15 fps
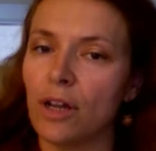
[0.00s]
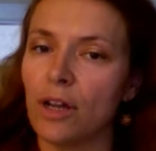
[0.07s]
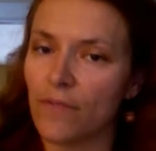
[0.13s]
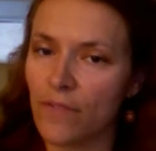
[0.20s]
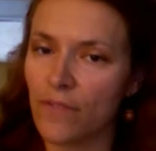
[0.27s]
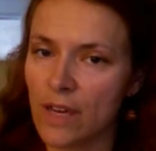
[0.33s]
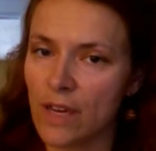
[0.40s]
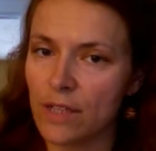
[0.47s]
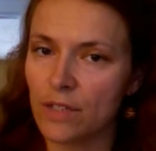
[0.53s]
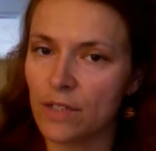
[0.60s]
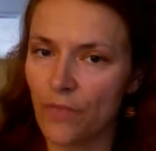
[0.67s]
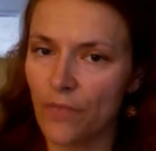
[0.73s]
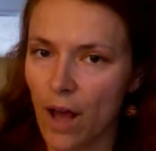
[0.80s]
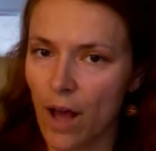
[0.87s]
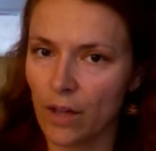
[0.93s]
of these
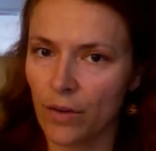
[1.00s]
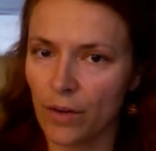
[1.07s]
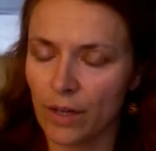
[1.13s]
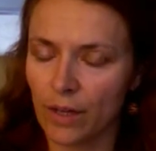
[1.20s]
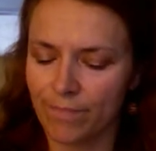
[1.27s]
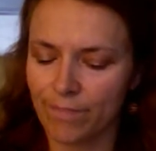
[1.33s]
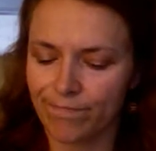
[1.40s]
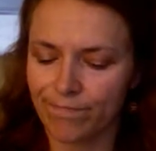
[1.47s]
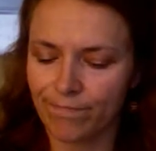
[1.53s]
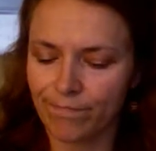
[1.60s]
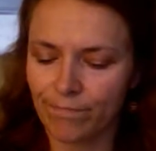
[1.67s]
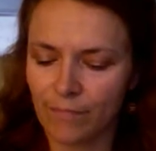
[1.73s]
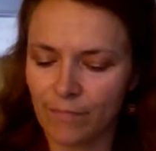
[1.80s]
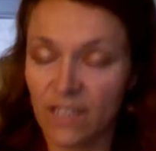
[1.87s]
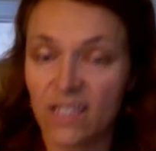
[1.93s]
following
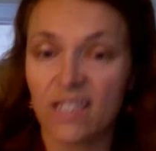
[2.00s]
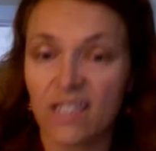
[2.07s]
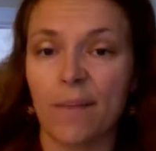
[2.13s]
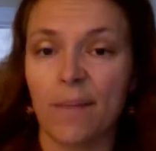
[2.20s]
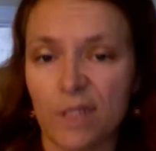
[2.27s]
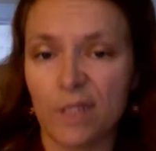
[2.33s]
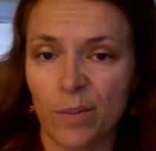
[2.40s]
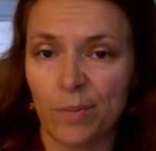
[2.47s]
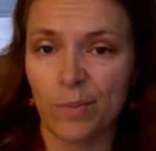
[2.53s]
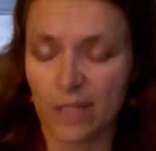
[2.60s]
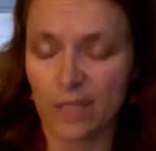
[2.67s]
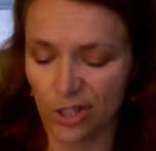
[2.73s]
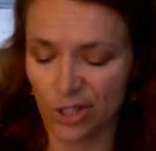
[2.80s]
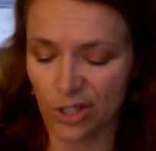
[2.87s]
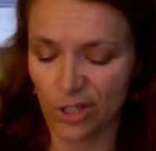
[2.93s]
like skeptical
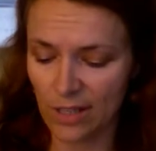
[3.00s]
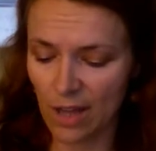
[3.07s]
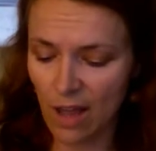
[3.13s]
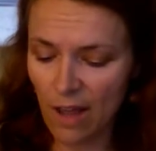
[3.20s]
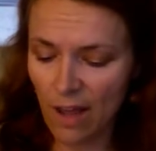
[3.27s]
positions.